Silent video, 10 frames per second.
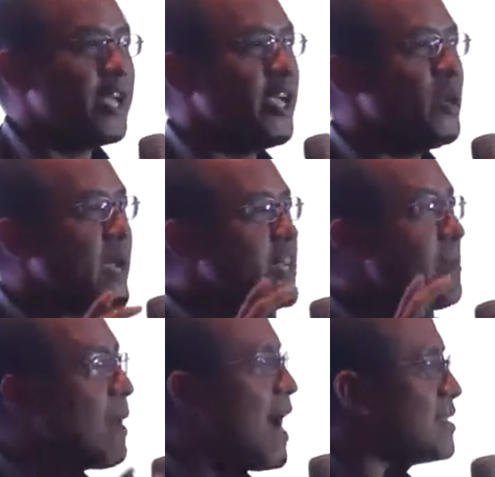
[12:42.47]
You know, in
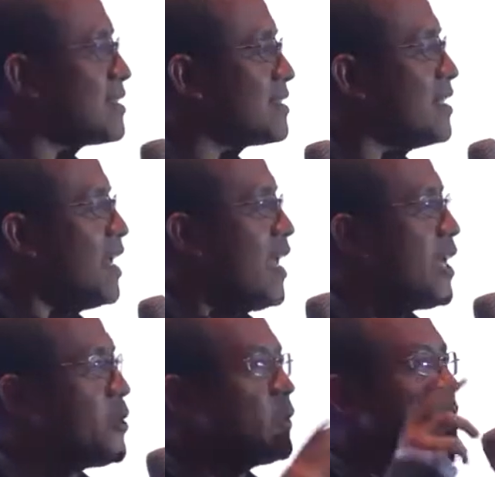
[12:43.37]
the past,
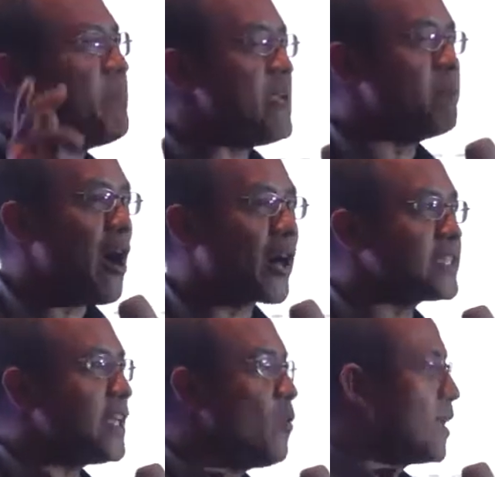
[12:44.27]
it used to be
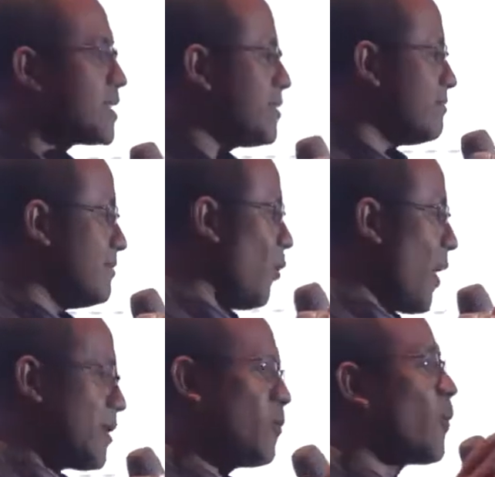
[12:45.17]
marketing was, the
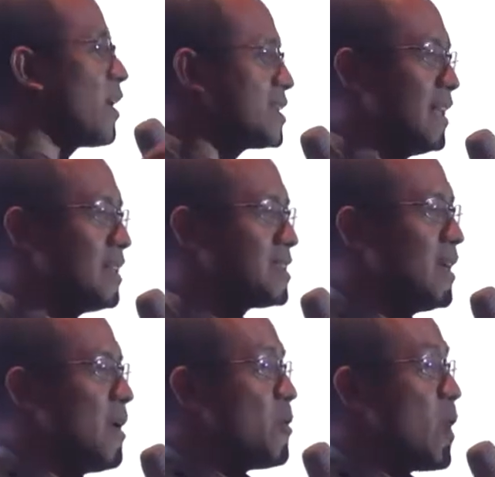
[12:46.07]
way it works
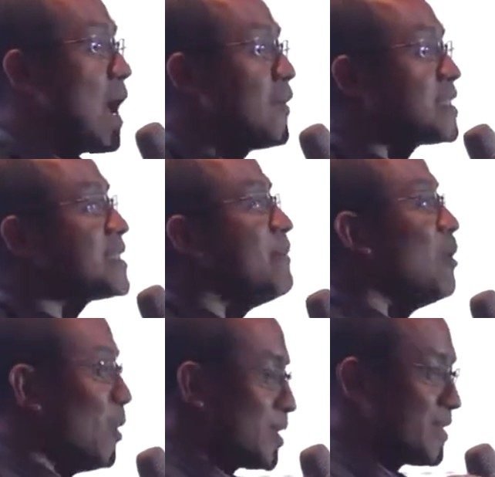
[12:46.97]
is, you have a
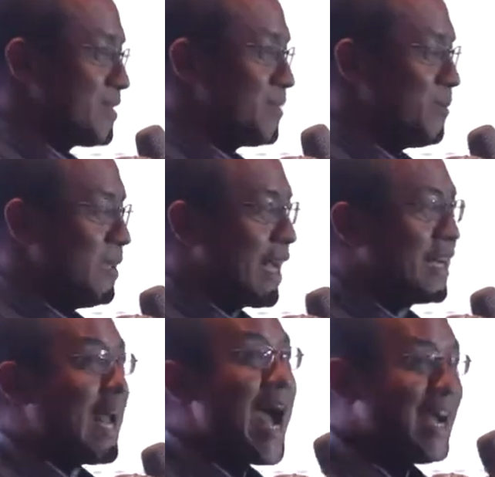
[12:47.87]
stimulus, like
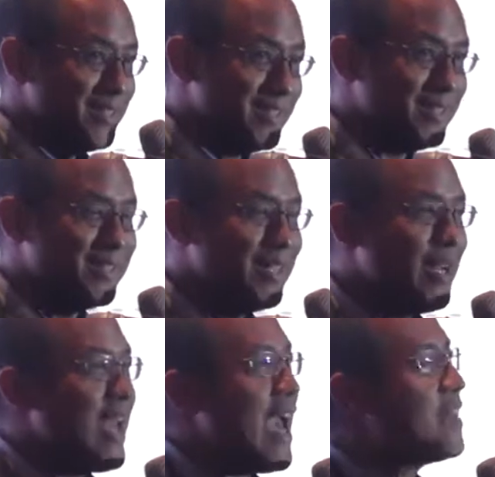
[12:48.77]
an ad.
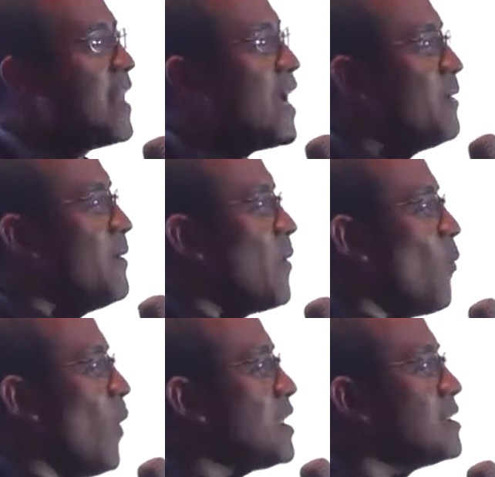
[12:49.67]
And then
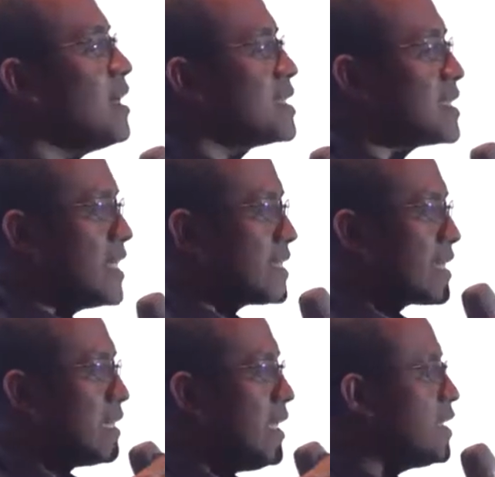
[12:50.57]
what it does
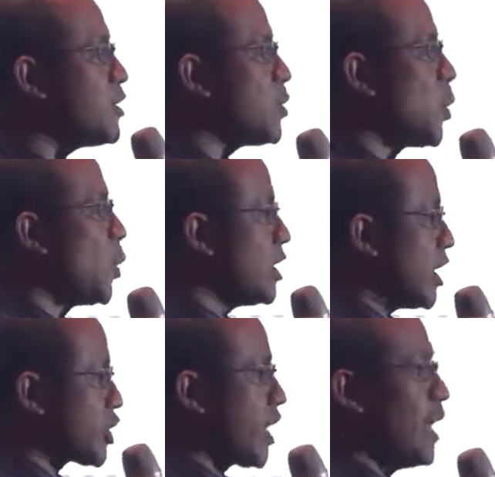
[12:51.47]
is it leads you to go to
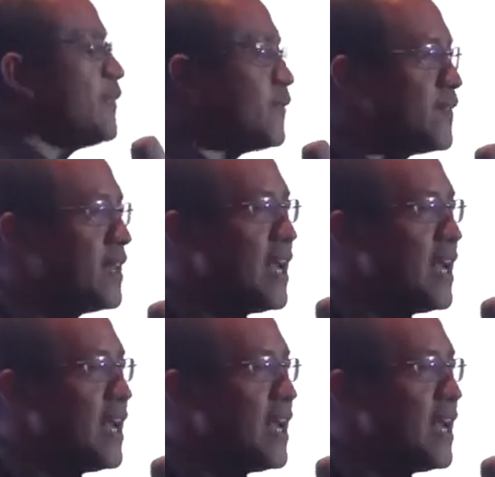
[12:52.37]
the shelf.